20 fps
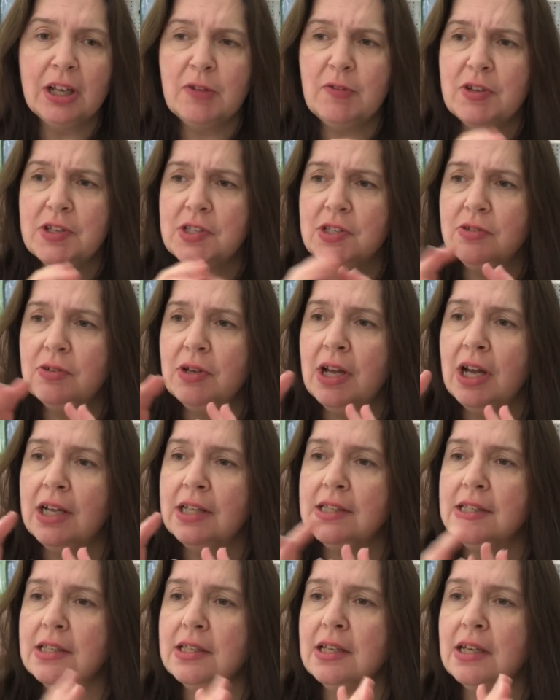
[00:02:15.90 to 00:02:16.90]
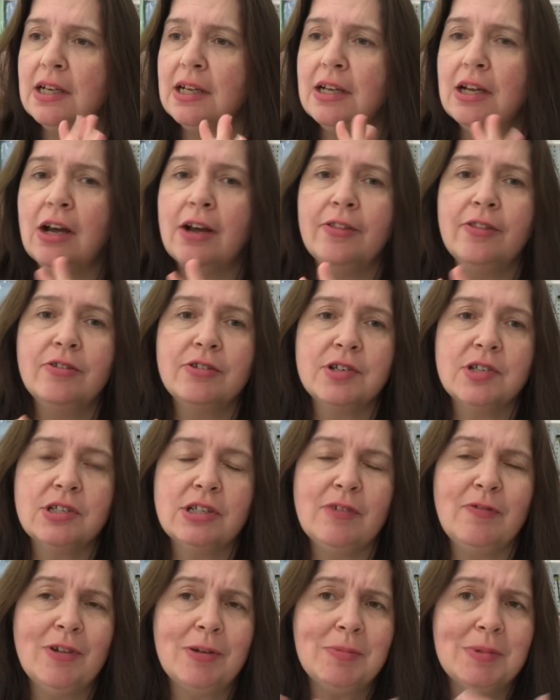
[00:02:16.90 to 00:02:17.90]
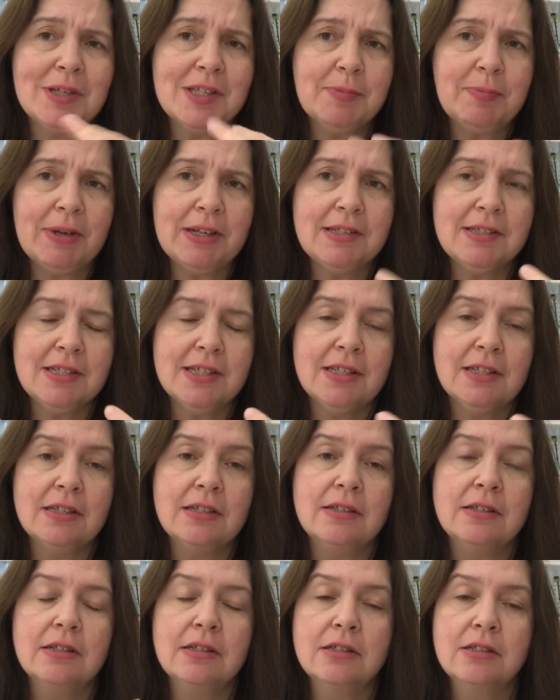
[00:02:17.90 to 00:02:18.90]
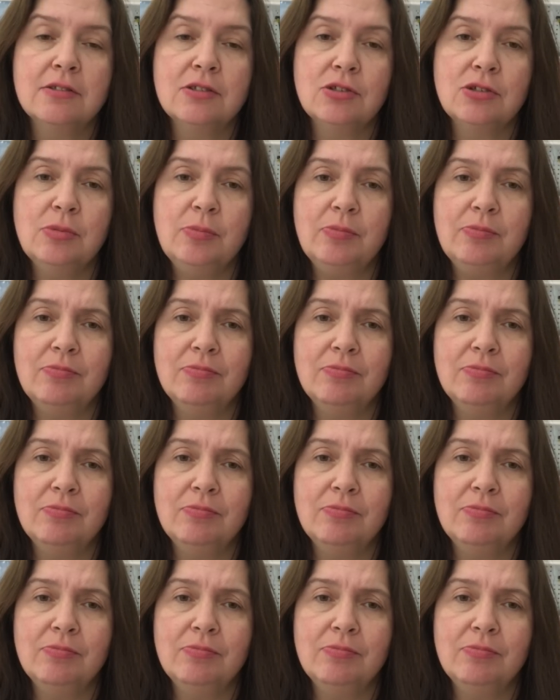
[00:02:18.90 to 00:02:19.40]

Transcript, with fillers: I've also got uh, other stuff I'm expecting to.